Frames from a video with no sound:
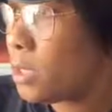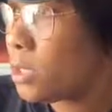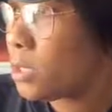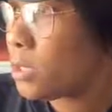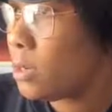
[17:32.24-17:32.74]

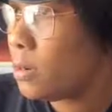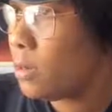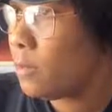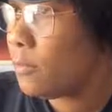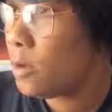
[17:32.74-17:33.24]
So
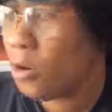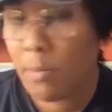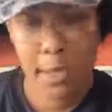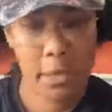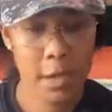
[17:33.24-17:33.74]
if
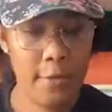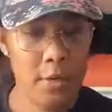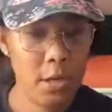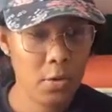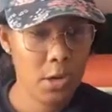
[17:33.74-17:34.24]
nobody have
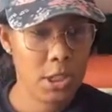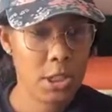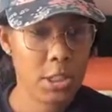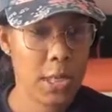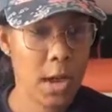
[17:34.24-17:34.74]
any questions,